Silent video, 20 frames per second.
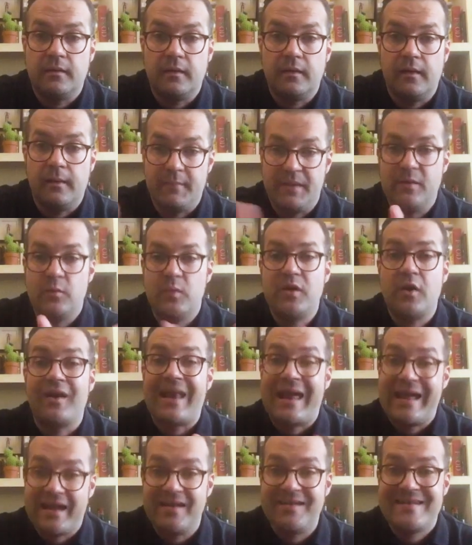I mean, we don't
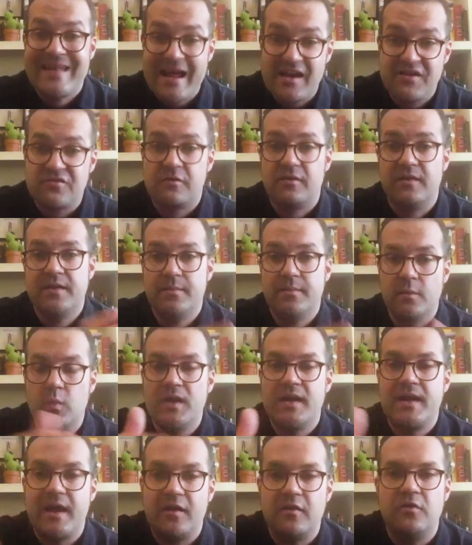like it naturally, but we
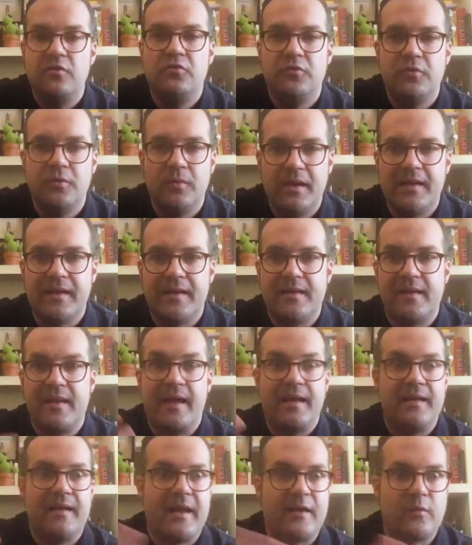get used to it, and,
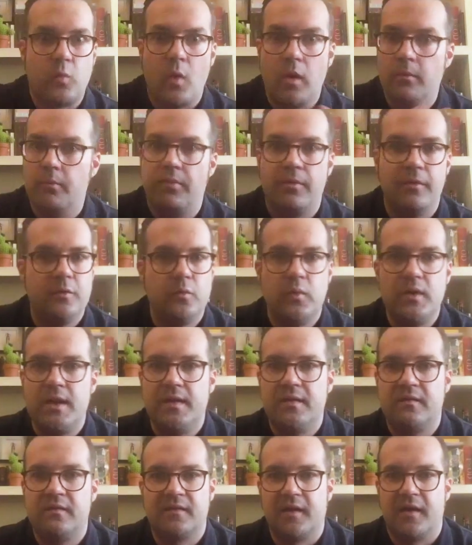and at one point we'll
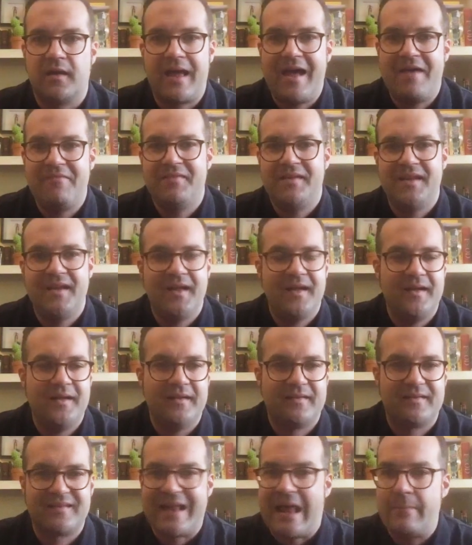start having uh,
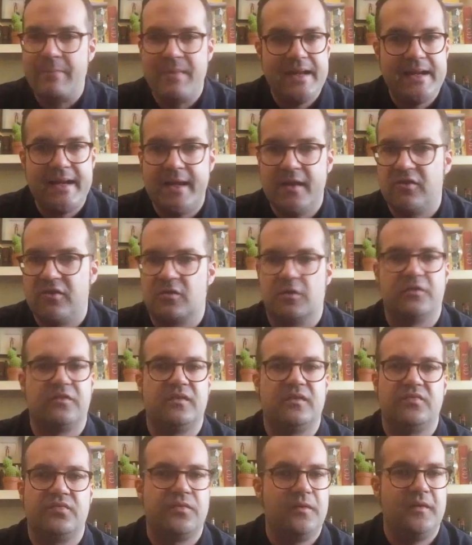slamming shots
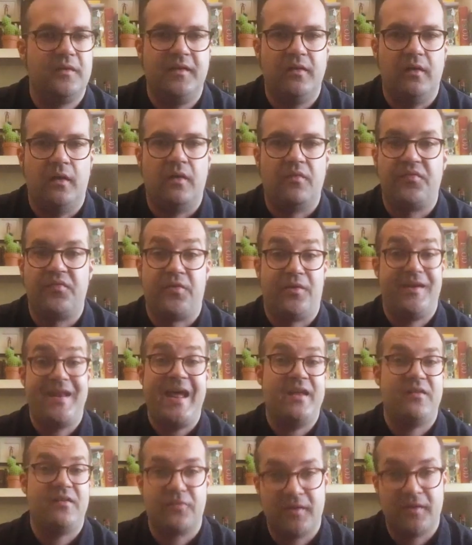of, of
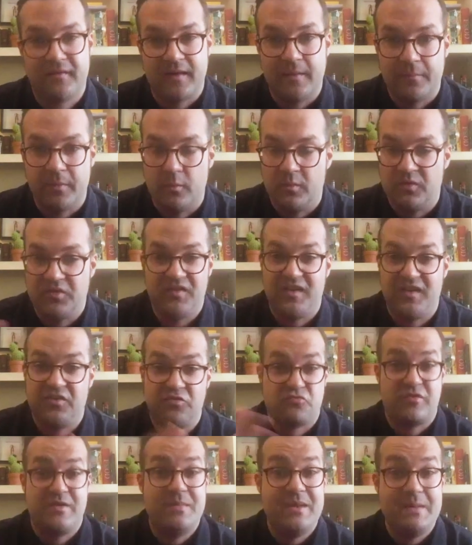Fernet, for example, which is
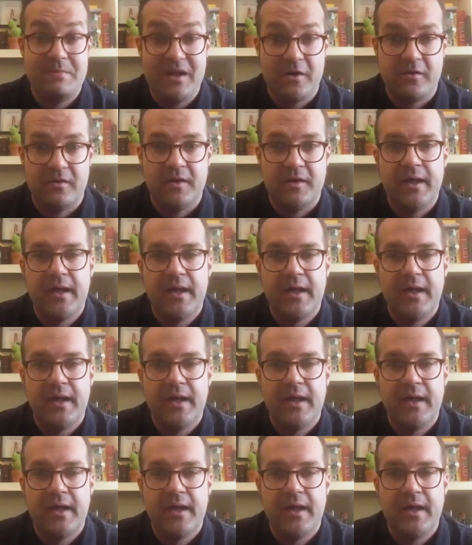extremely bitter.